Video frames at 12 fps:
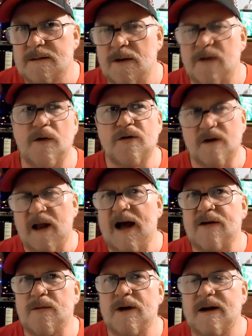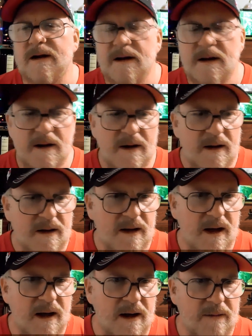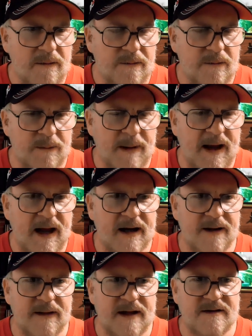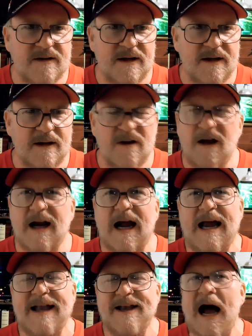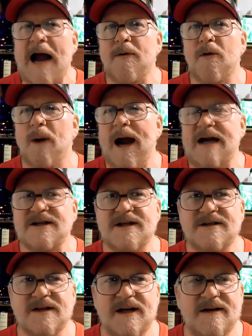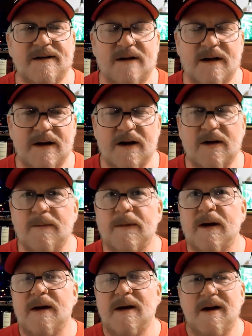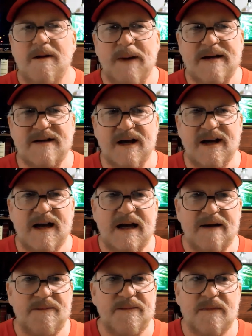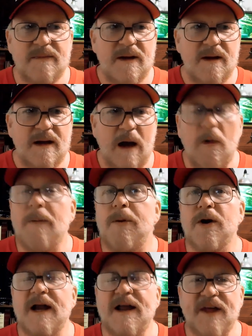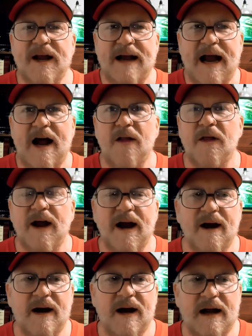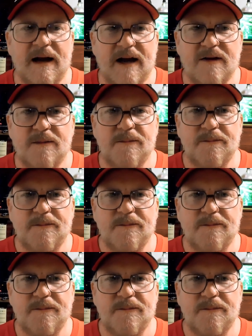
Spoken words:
first of last week. Went back, and they said it looked like I had diaper rash. They said because basically I wasn't putting anything down there, and I guess